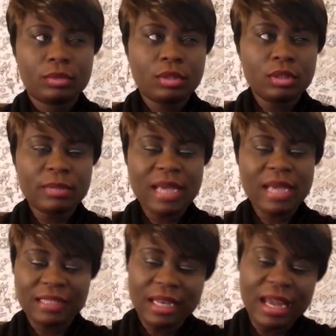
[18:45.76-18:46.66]
excuse me,
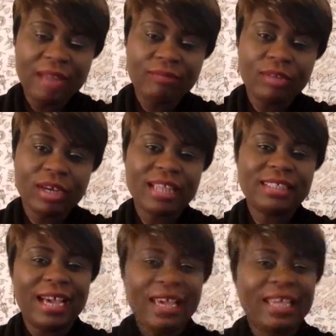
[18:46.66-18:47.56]
as an
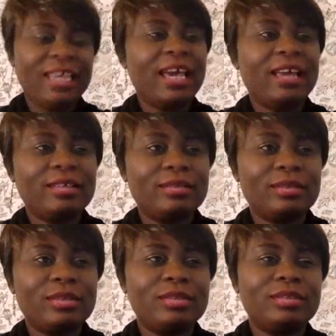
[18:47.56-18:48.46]
advocate, I hear
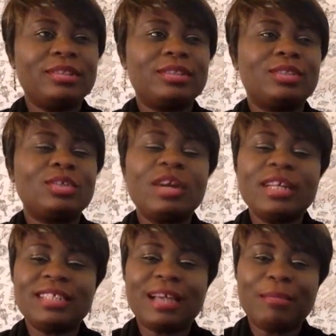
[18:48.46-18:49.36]

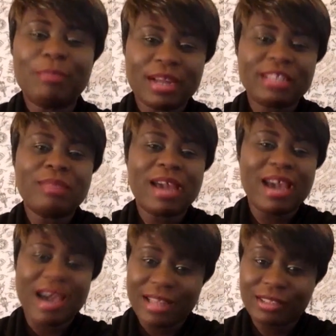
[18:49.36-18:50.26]
stories that breaks my
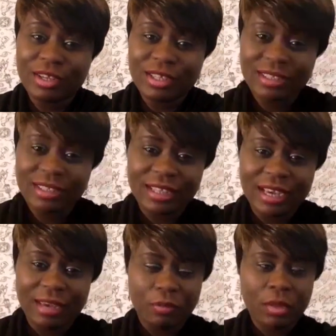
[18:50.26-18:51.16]
heart all the
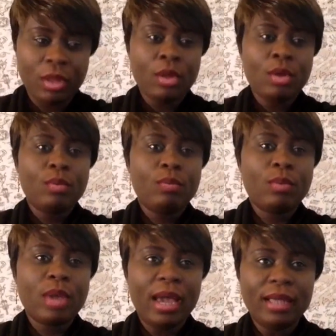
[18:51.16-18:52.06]
time,
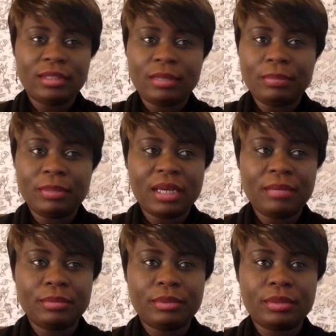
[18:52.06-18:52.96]
where
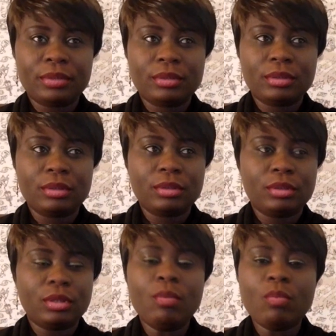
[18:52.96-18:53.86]
sometimes
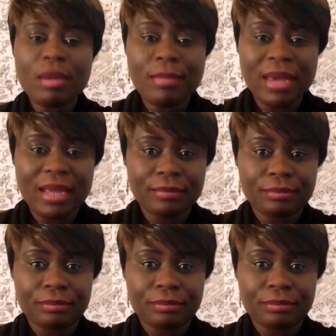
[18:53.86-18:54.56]
some women